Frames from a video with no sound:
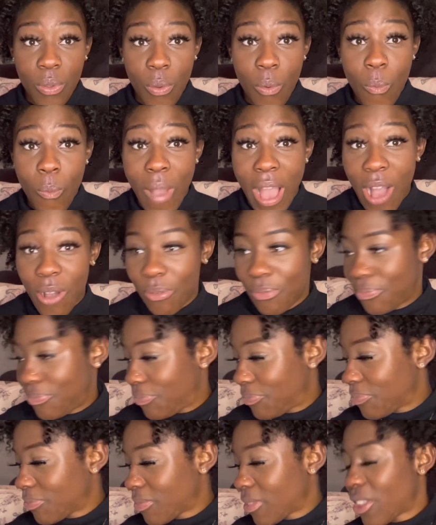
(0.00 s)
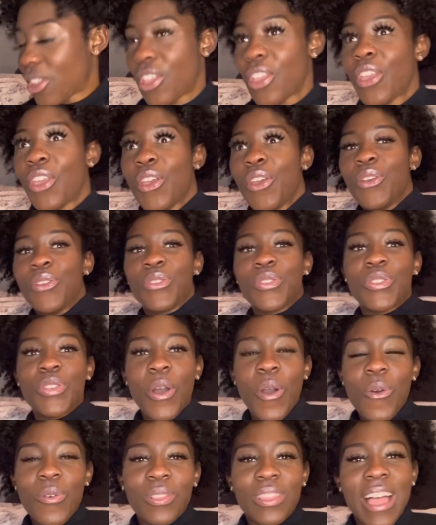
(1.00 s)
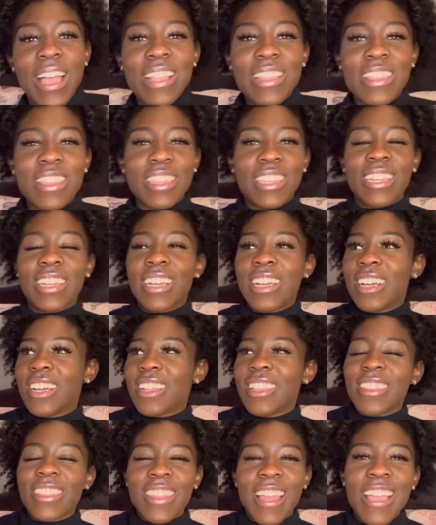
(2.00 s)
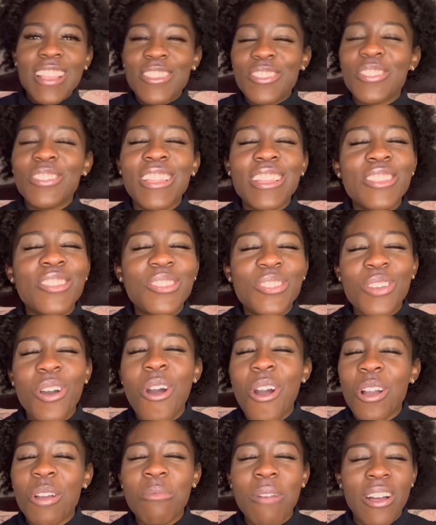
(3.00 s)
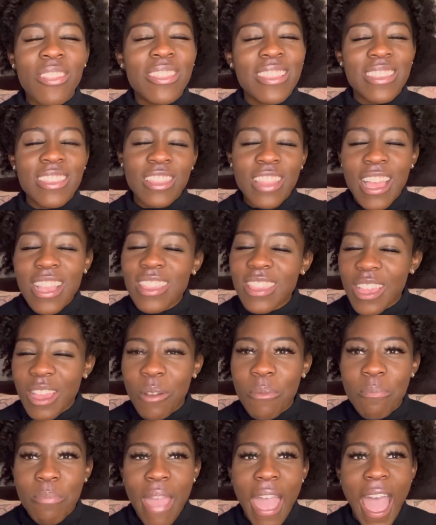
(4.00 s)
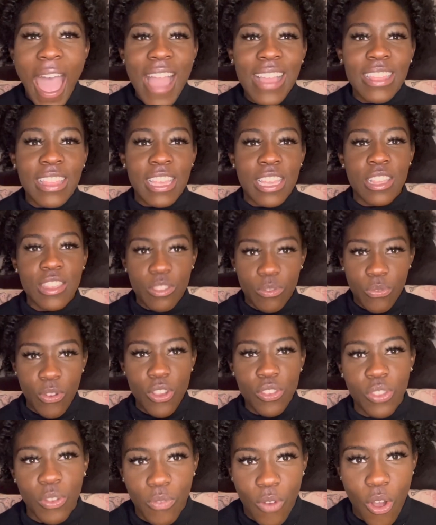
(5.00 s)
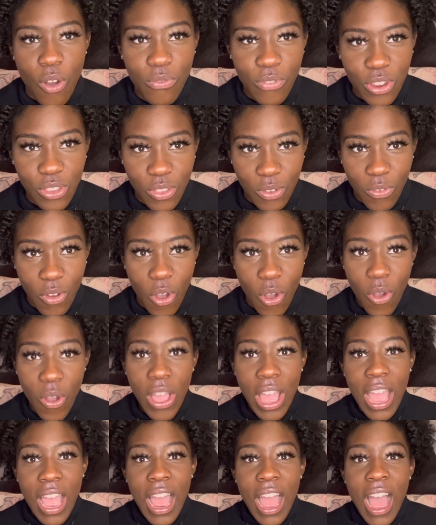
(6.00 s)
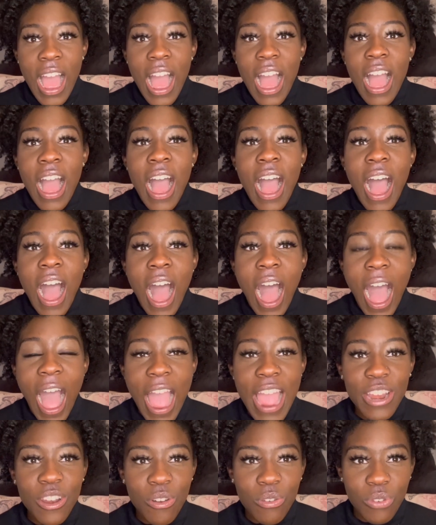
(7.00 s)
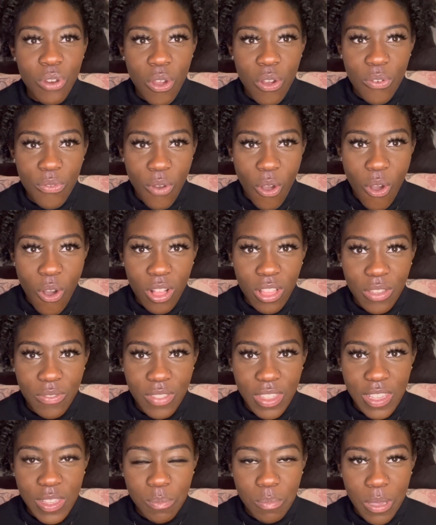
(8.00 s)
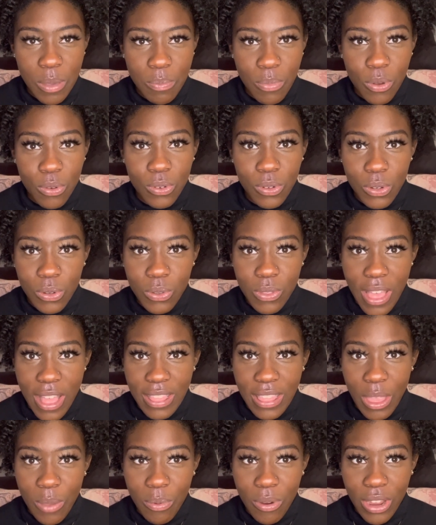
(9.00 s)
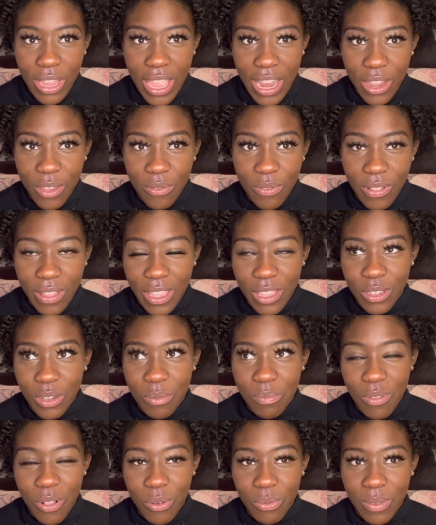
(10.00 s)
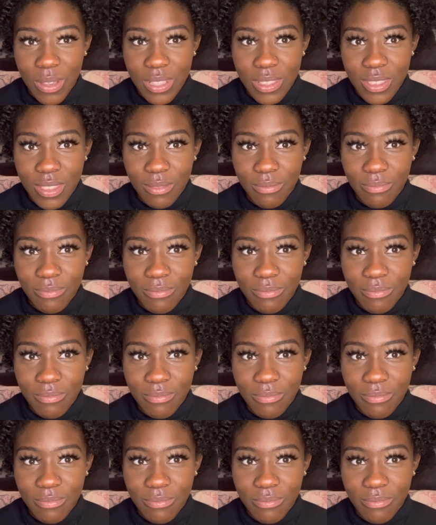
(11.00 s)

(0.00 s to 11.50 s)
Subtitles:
Wow. So let's talk about this. Let's unpack this. First of all, I don't know if all of these people knew that they were getting fake diplomas.